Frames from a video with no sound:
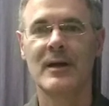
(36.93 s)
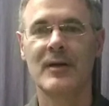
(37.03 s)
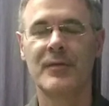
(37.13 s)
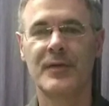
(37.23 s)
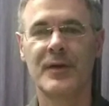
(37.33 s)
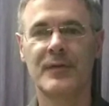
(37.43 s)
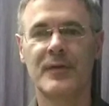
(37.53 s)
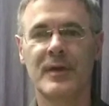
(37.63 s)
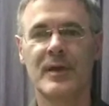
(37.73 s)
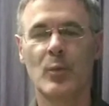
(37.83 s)
uh,
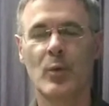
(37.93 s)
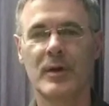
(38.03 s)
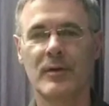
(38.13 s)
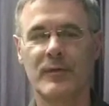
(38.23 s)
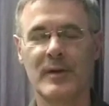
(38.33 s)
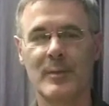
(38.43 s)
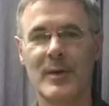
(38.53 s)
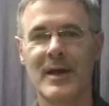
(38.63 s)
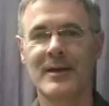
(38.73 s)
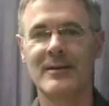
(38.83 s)
fearfully and wonderfully
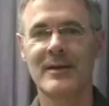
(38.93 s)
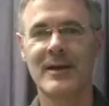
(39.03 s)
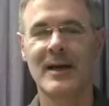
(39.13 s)
made